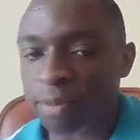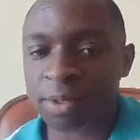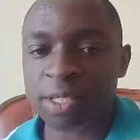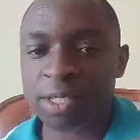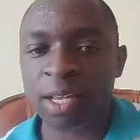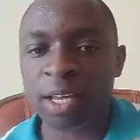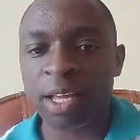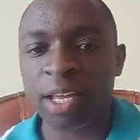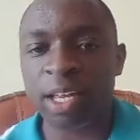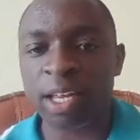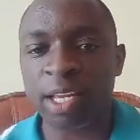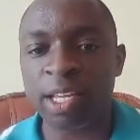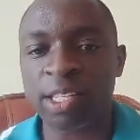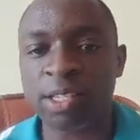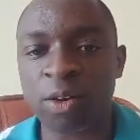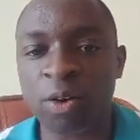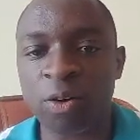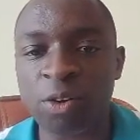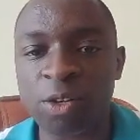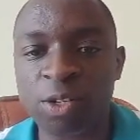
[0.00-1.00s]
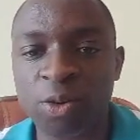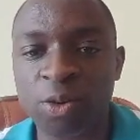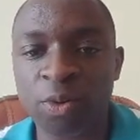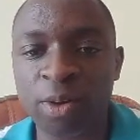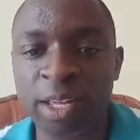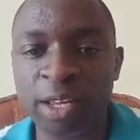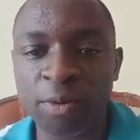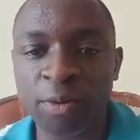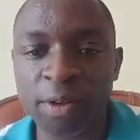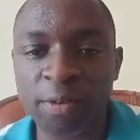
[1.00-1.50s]
is also
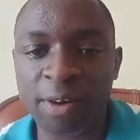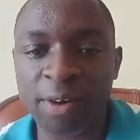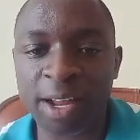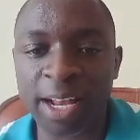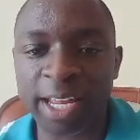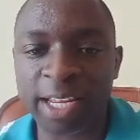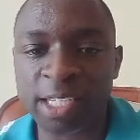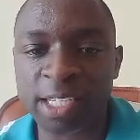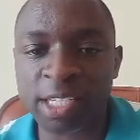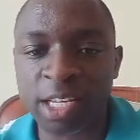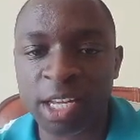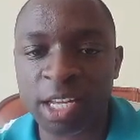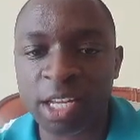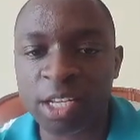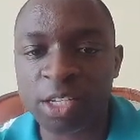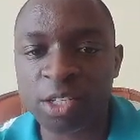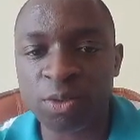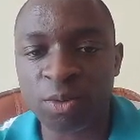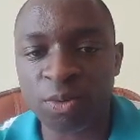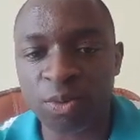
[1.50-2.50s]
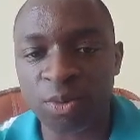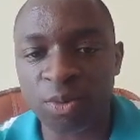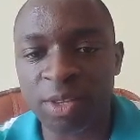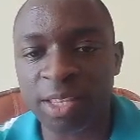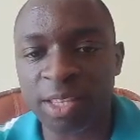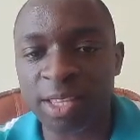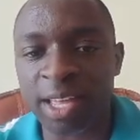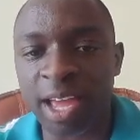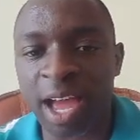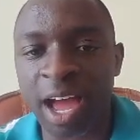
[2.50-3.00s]
equivalent to the
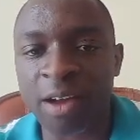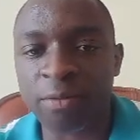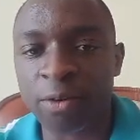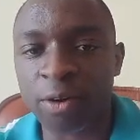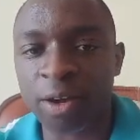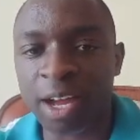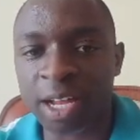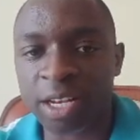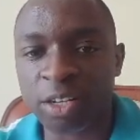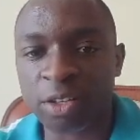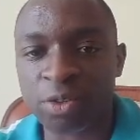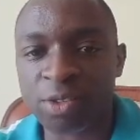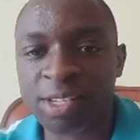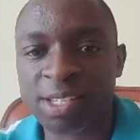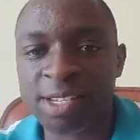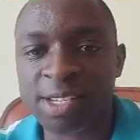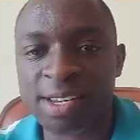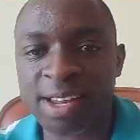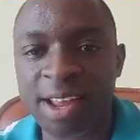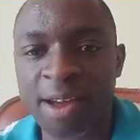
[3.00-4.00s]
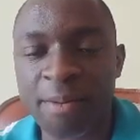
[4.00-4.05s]
Avogadros number.